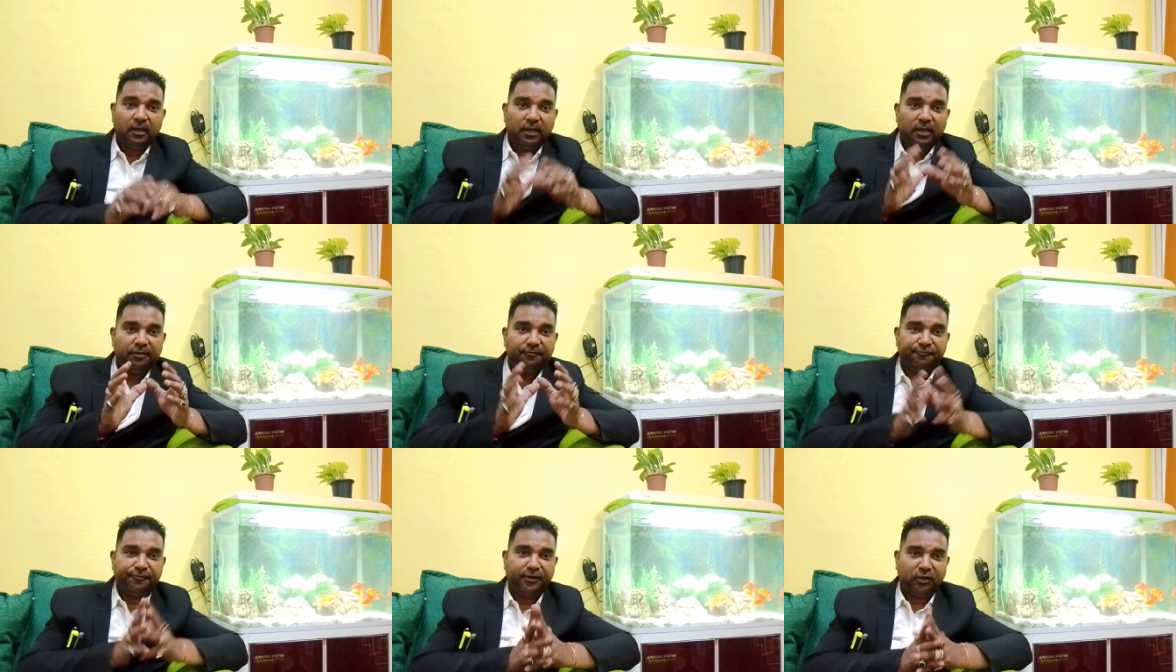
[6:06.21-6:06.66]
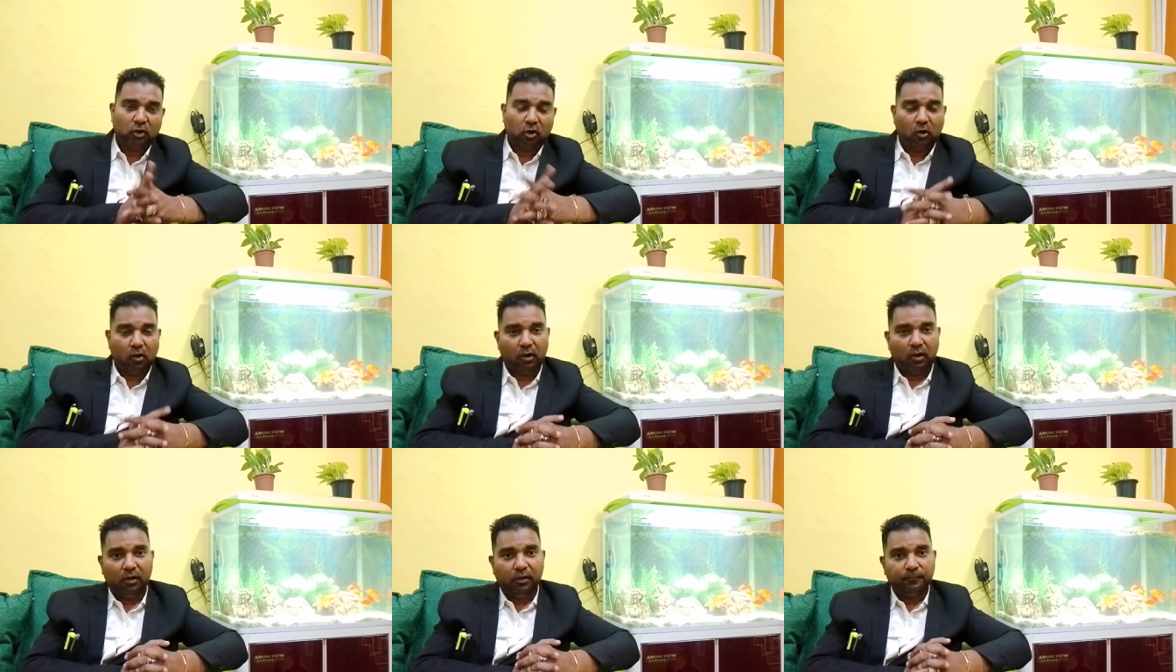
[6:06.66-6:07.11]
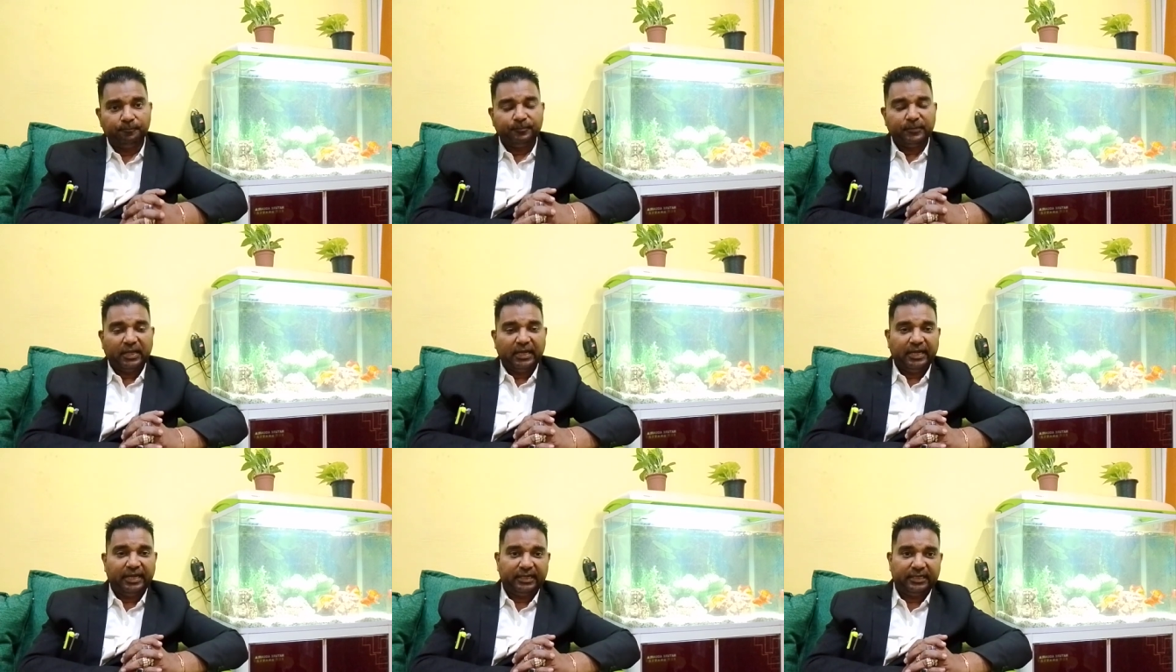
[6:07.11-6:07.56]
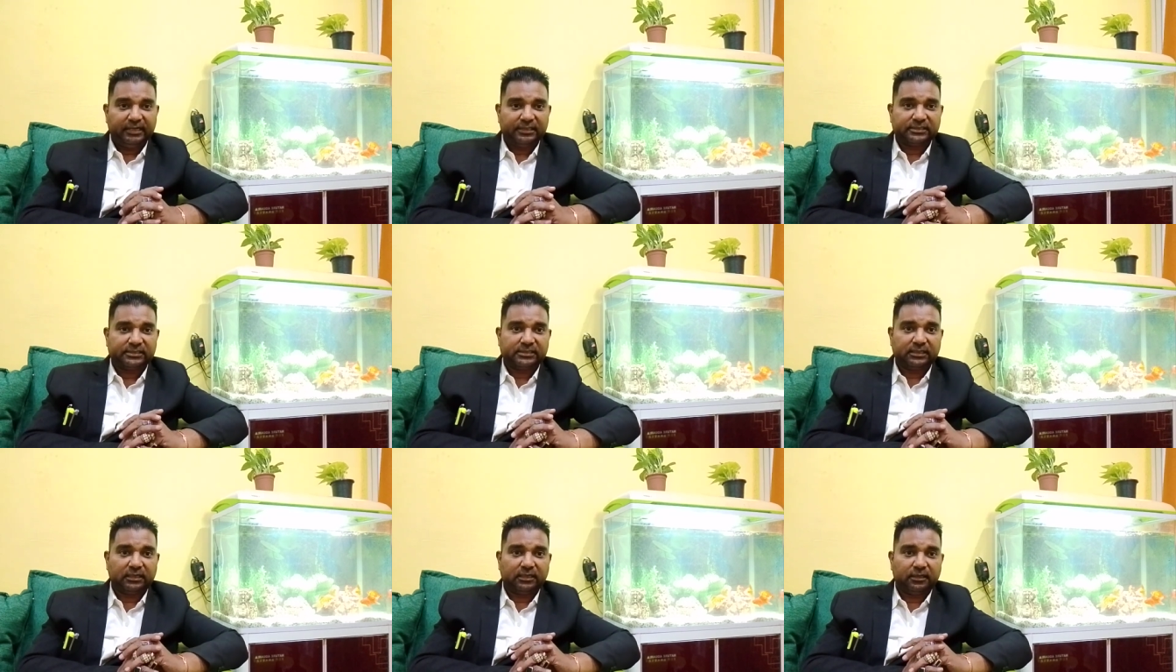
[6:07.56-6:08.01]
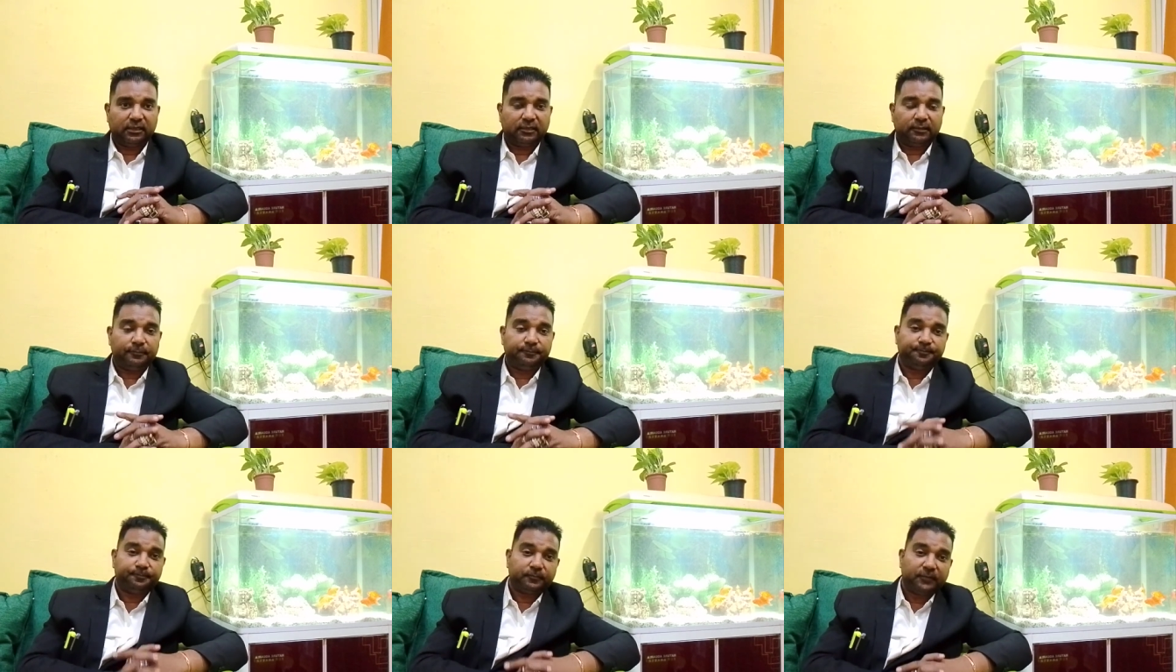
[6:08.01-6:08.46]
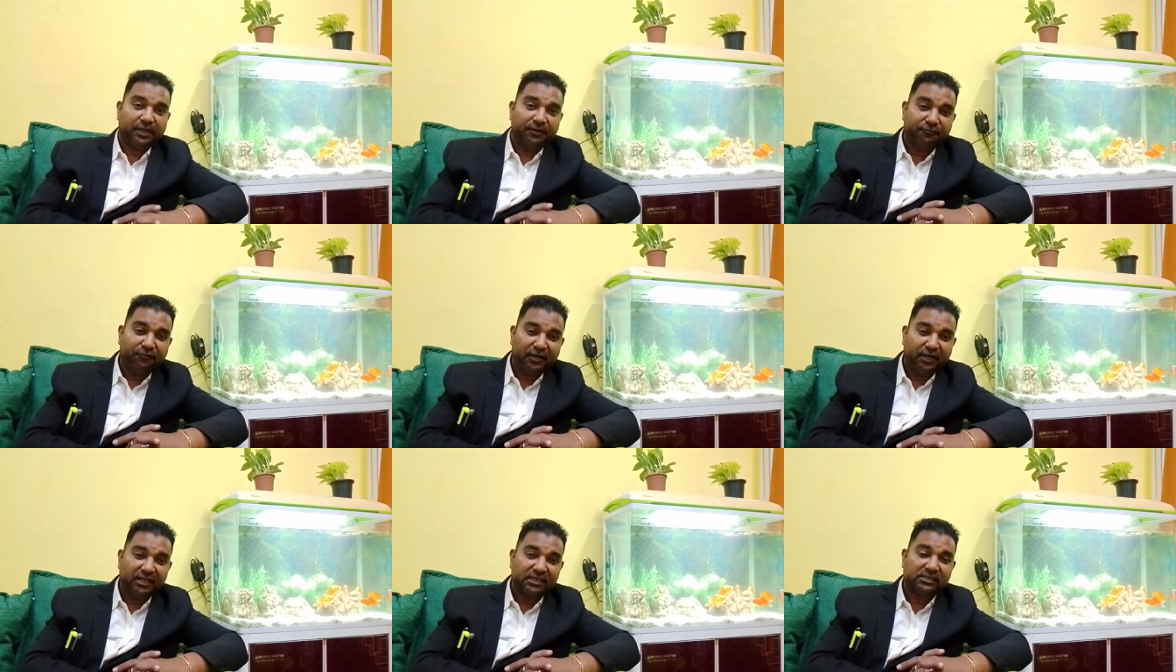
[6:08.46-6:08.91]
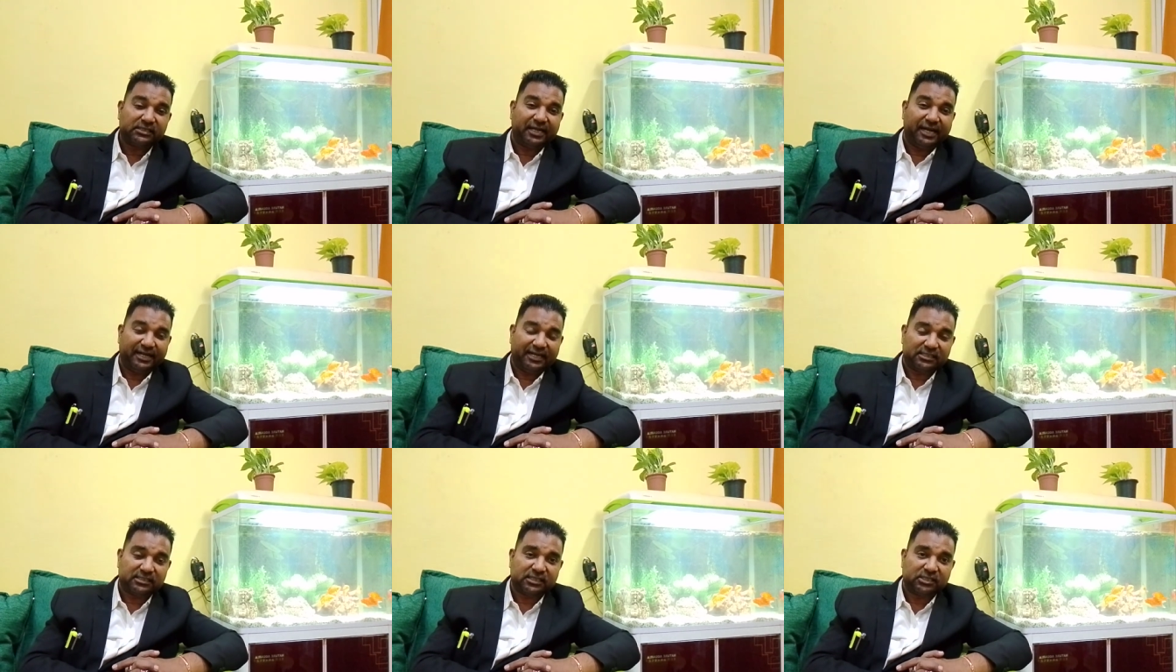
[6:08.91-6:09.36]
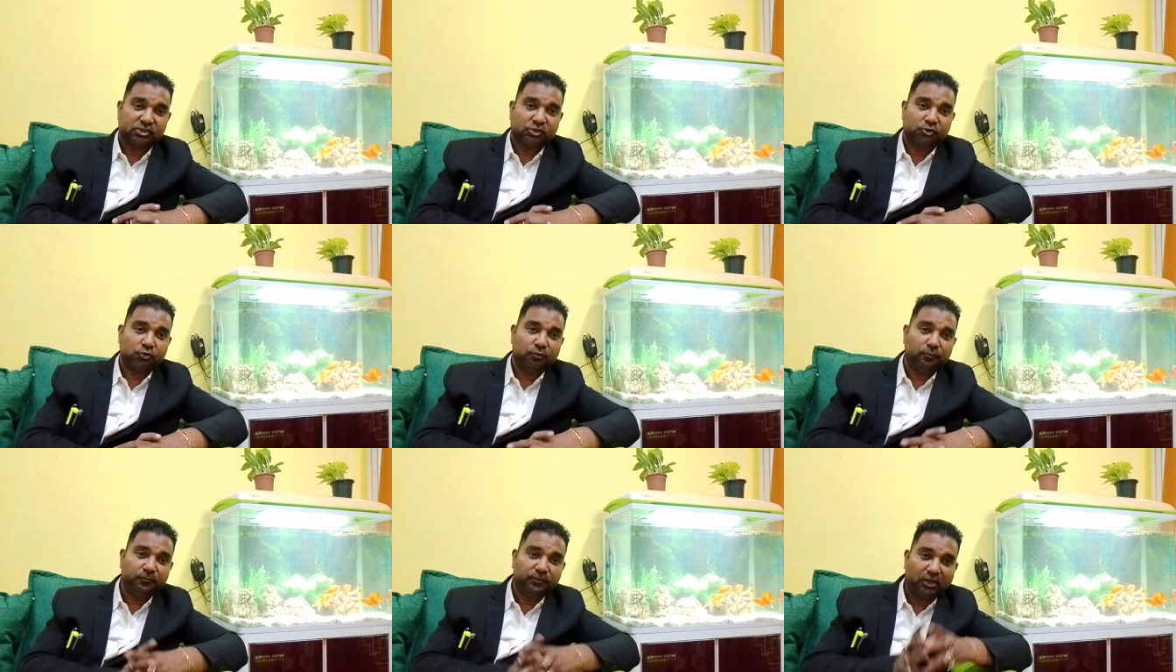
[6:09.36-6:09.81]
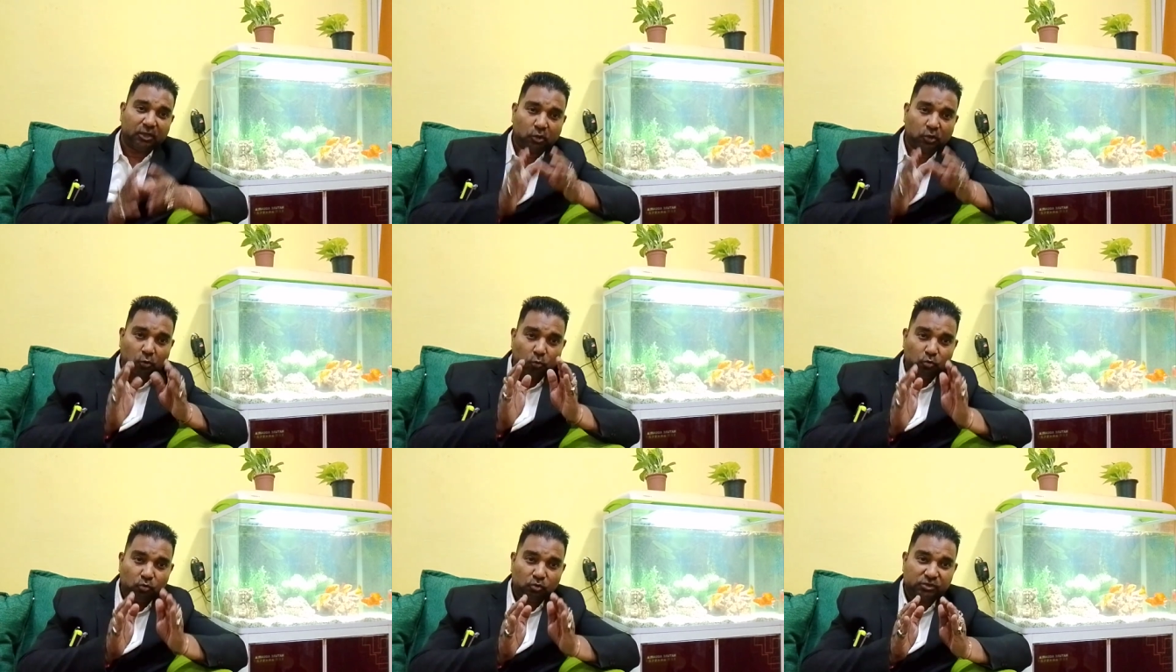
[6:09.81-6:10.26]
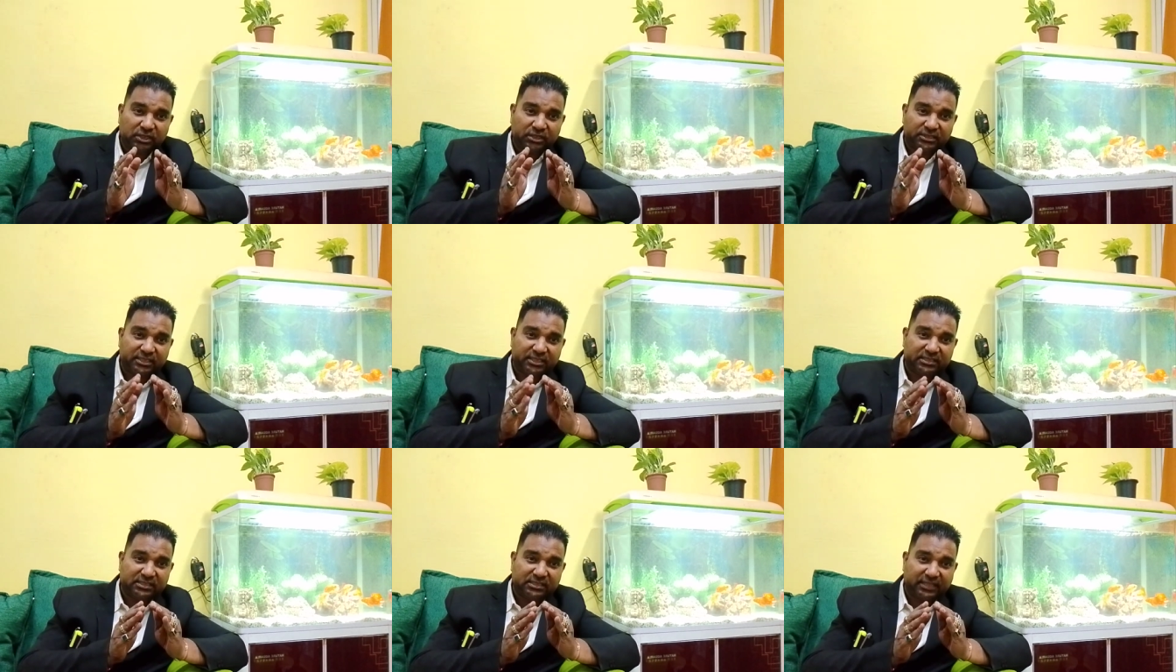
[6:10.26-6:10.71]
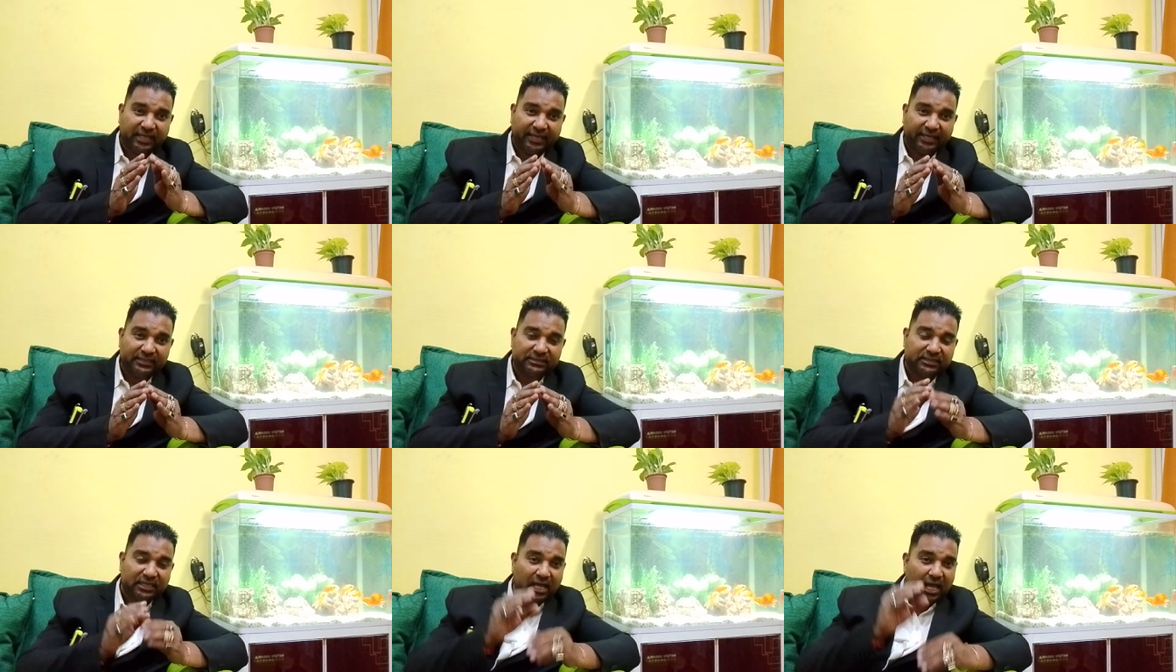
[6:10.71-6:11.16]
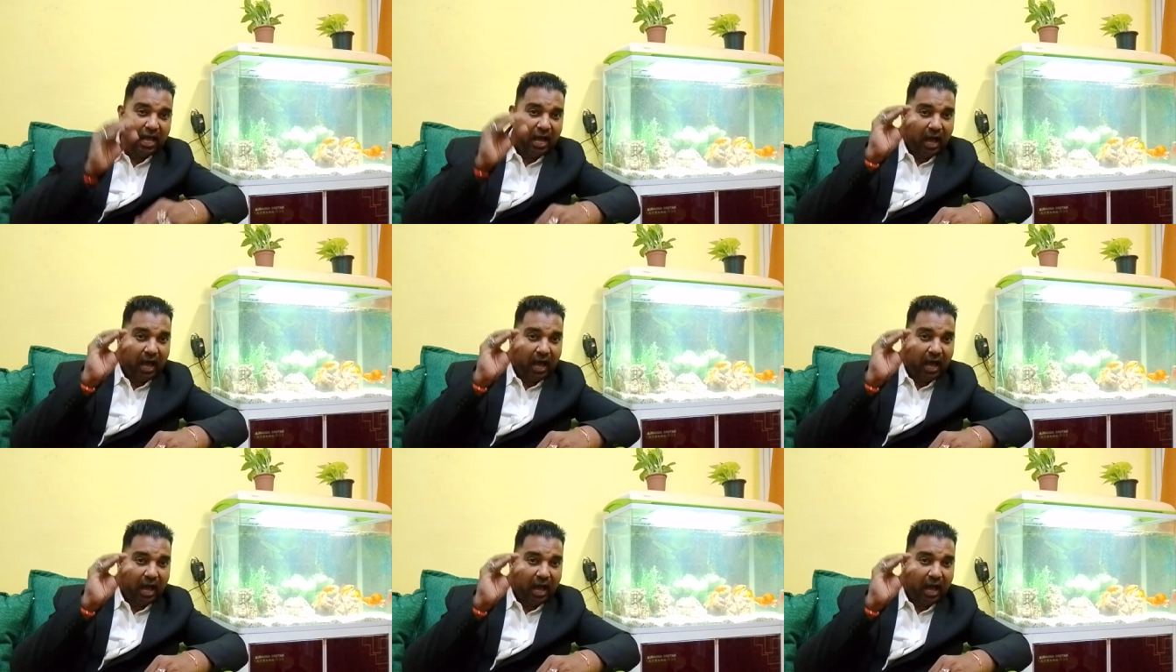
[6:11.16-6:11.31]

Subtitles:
If at all it is let us assume that true to suggest things